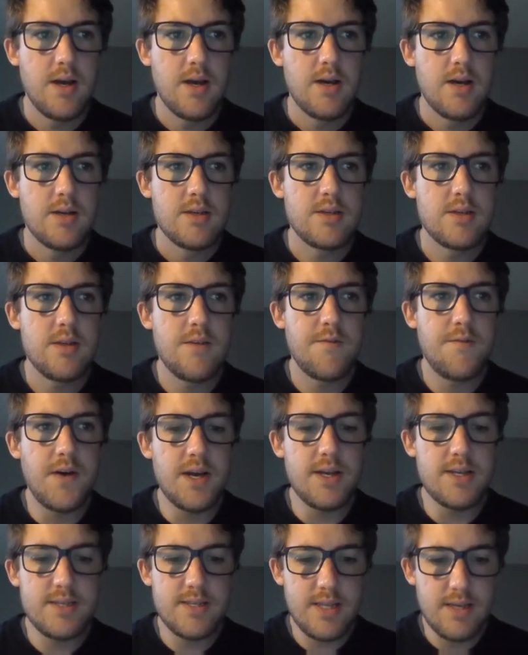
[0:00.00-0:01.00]
So the
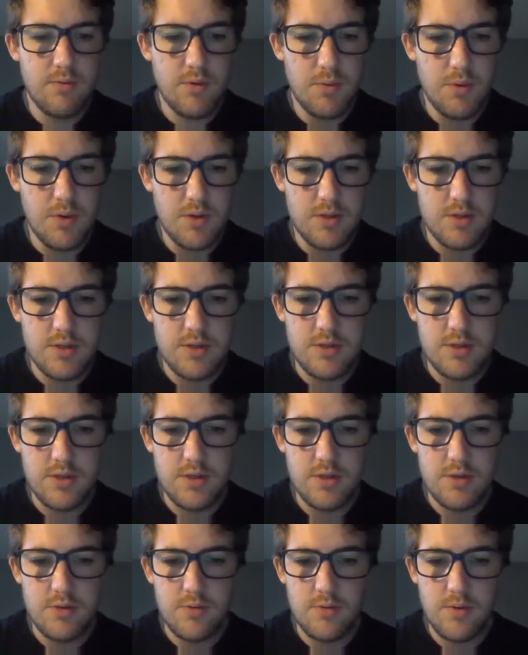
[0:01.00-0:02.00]
first thing we want to
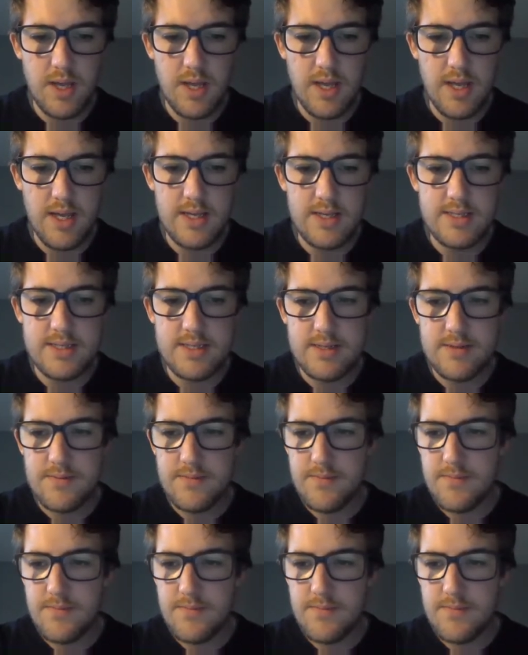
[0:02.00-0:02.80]
do is,